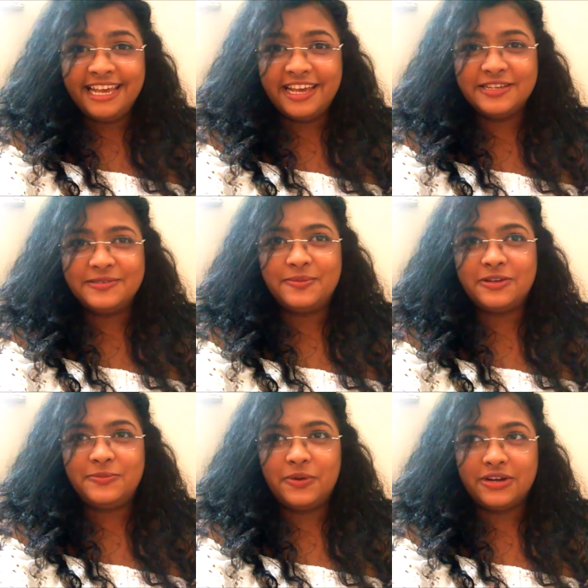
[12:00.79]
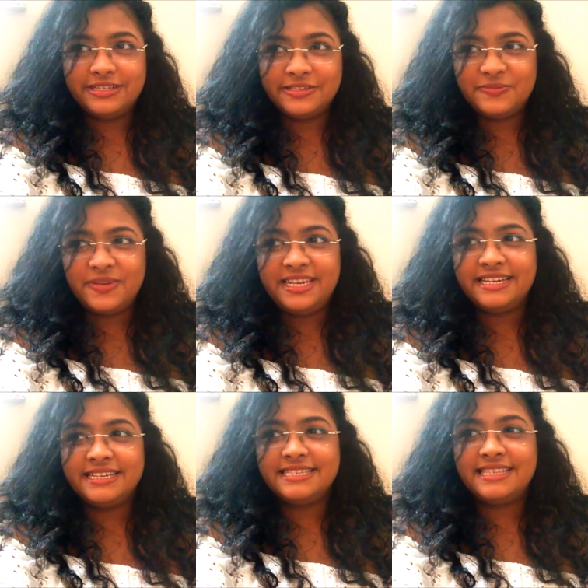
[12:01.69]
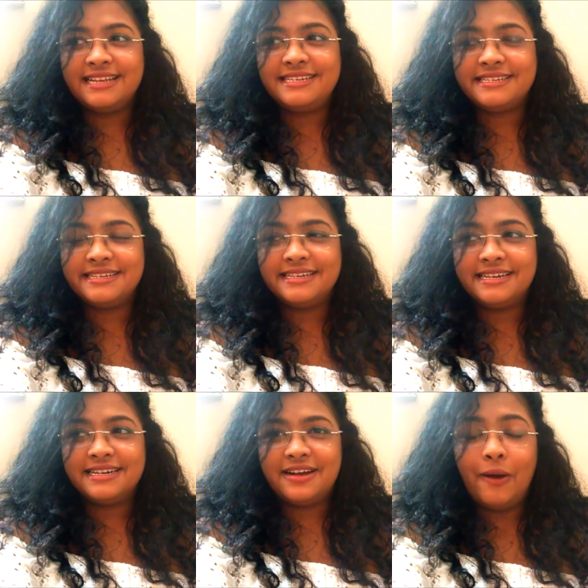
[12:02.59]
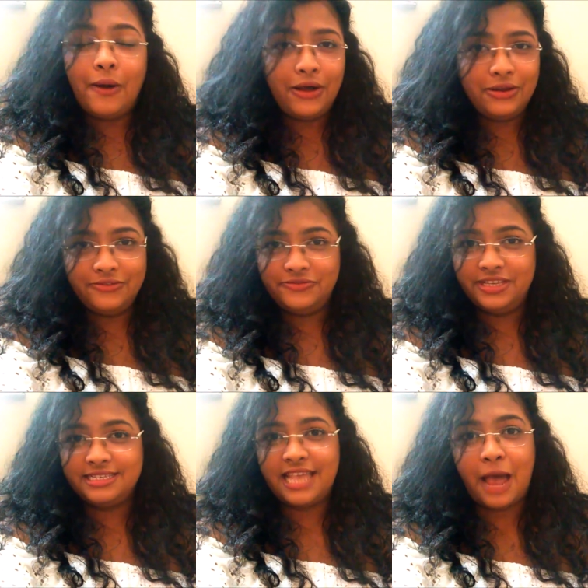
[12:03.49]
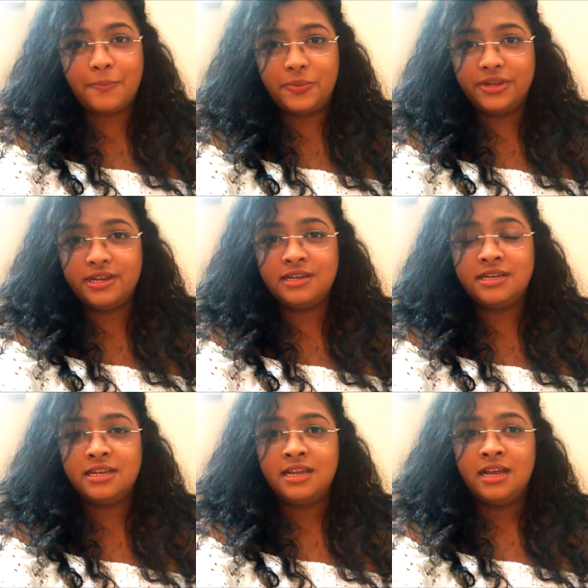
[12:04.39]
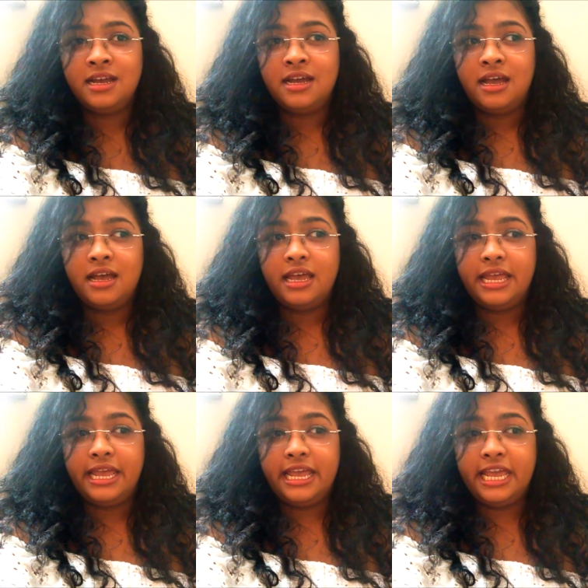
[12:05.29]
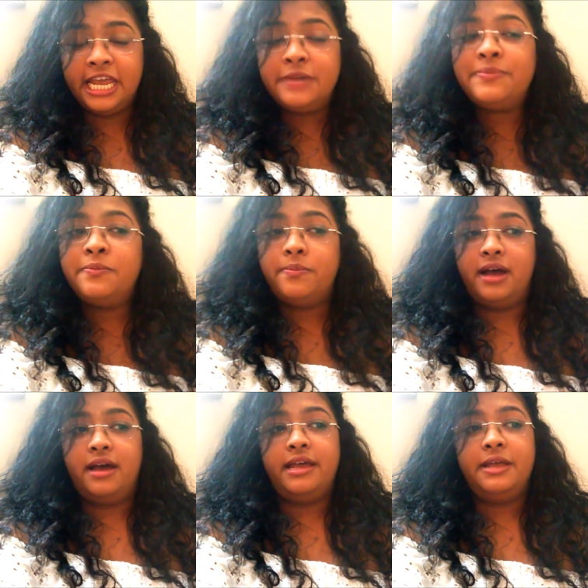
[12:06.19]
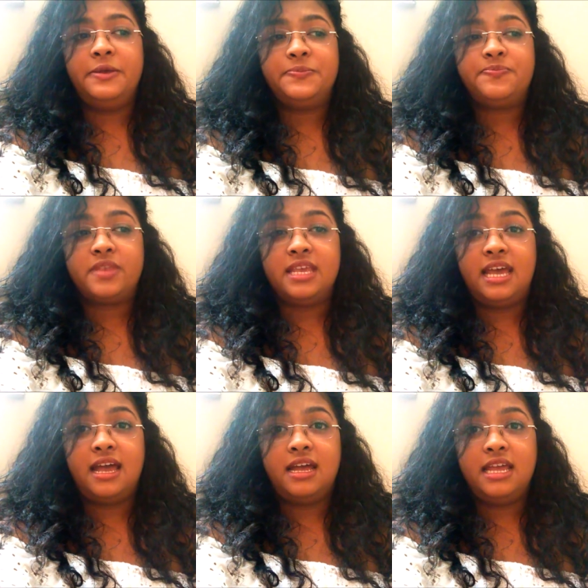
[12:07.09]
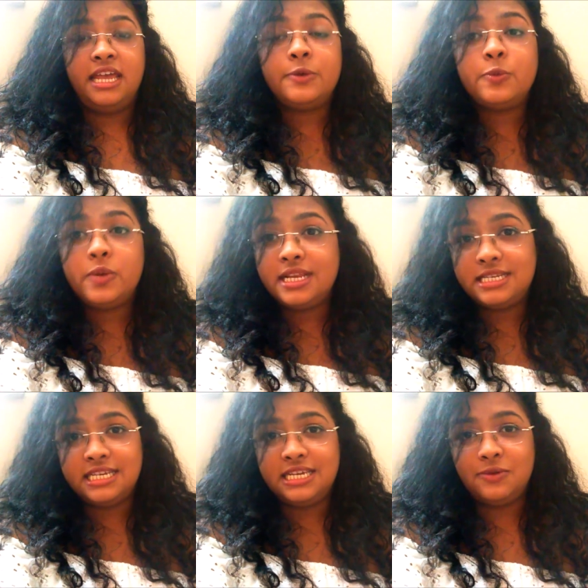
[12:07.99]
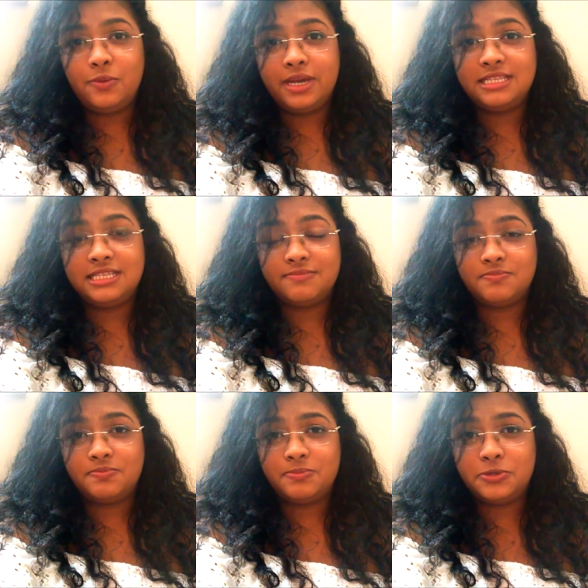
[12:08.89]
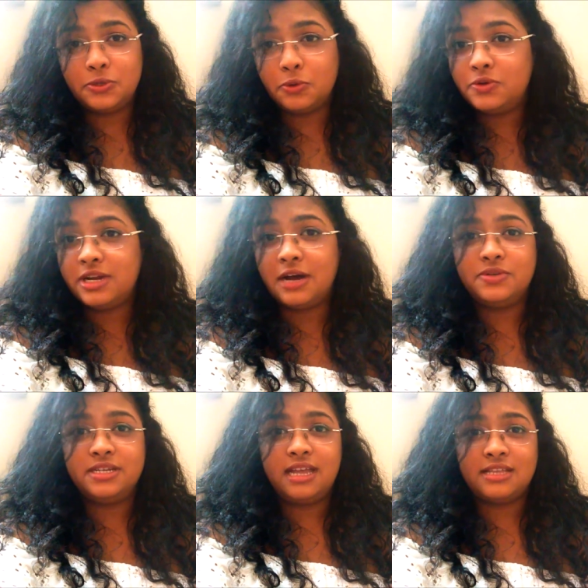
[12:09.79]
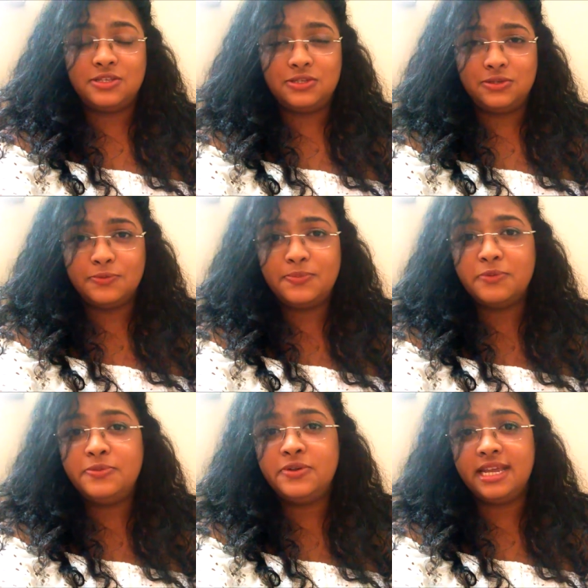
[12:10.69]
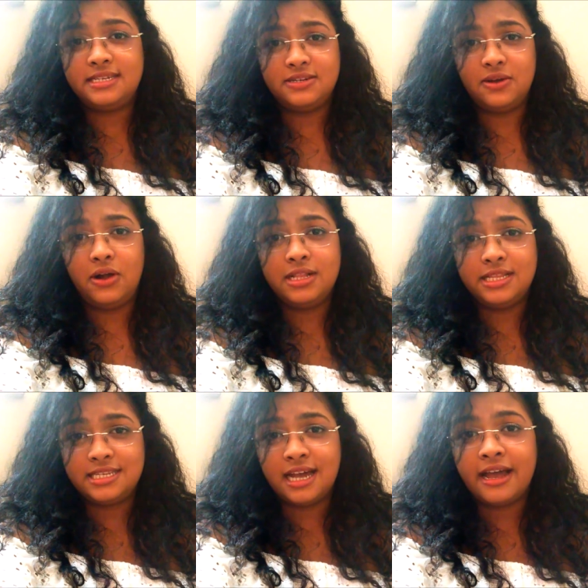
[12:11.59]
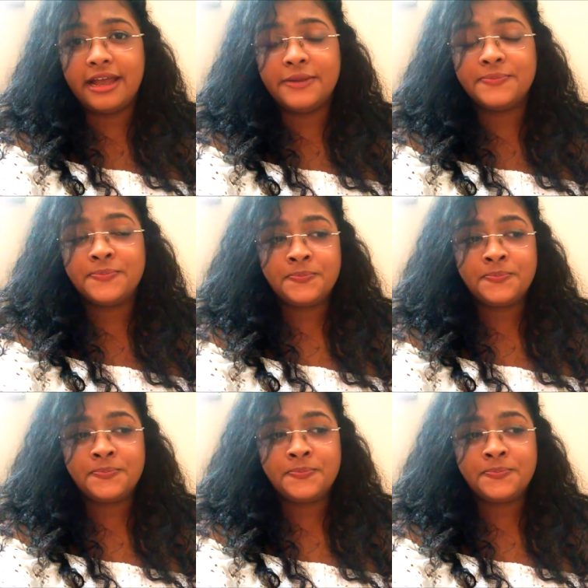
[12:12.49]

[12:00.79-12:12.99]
is, what bothers me is that all of this happened in Mumbai, in VT, where it's so crowded and so populated all the time,